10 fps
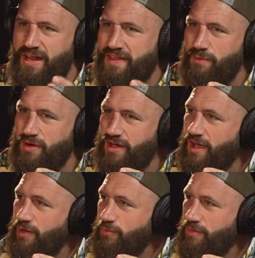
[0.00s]
let that one
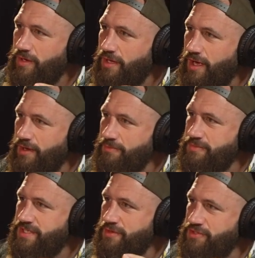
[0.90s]
go. Um,
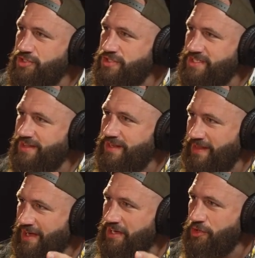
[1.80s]
Sarah's just said that
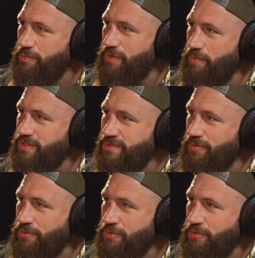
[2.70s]
that could be possible.